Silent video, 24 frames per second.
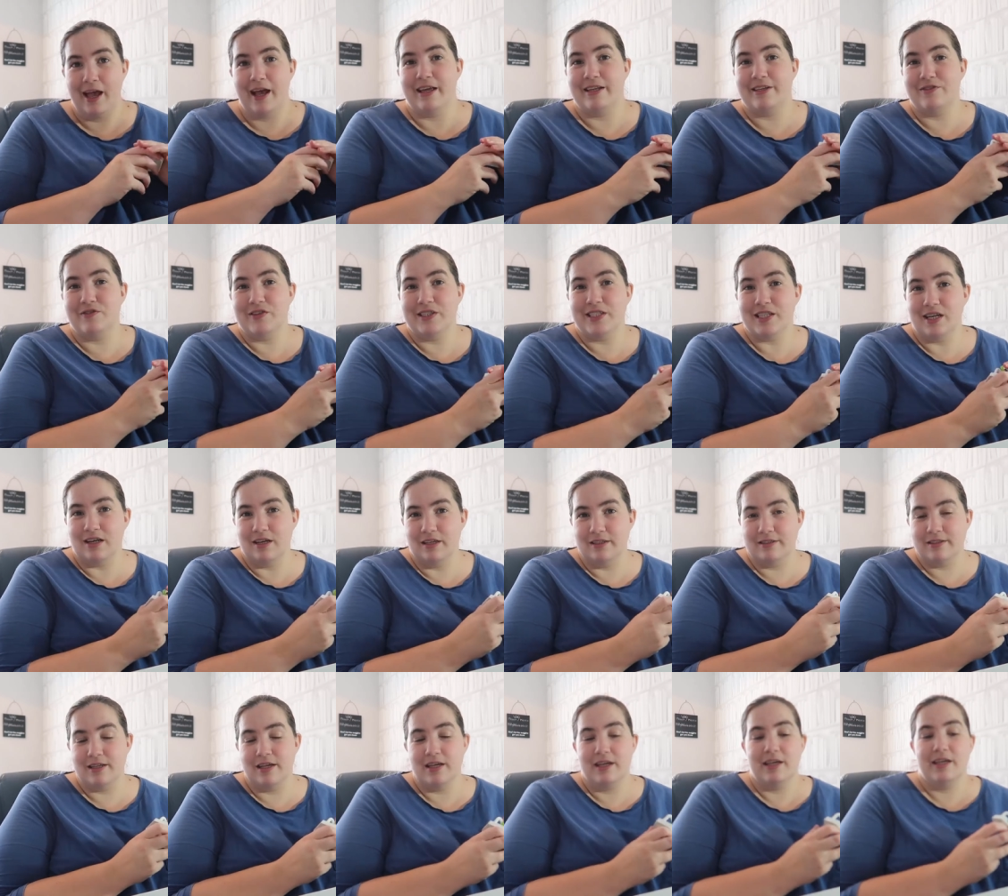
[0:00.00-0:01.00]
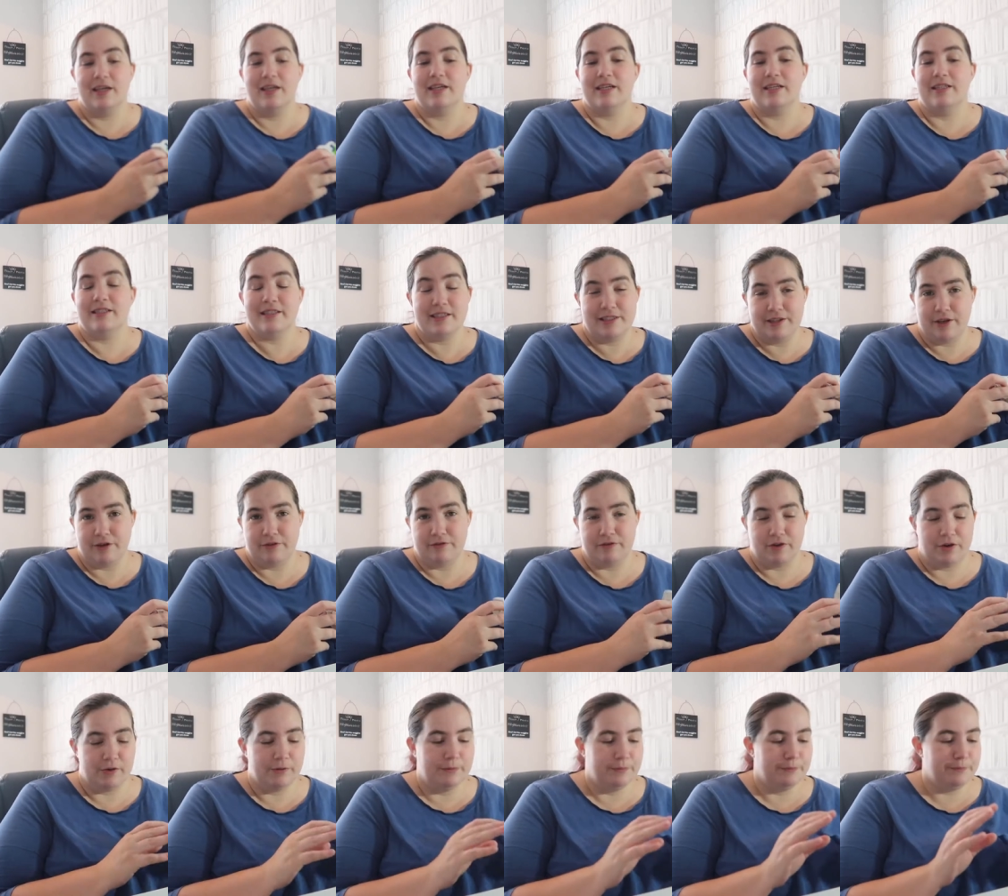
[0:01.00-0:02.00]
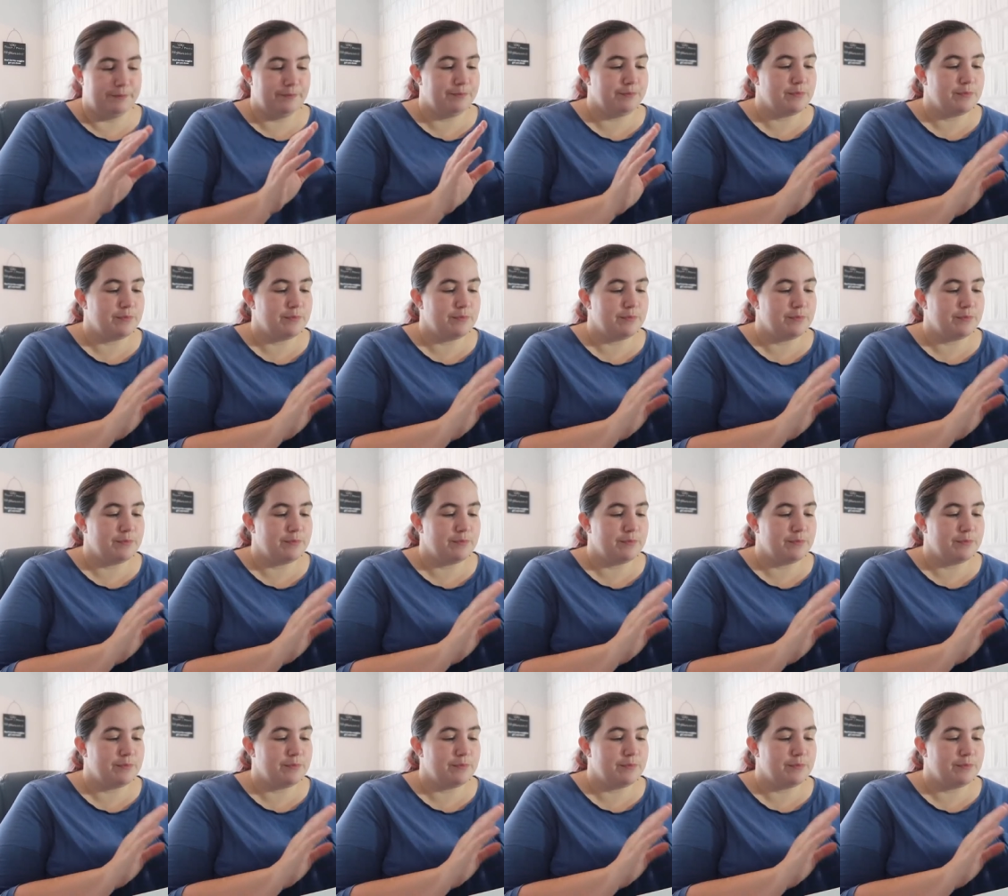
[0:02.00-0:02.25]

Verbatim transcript: and if he does it's his own fault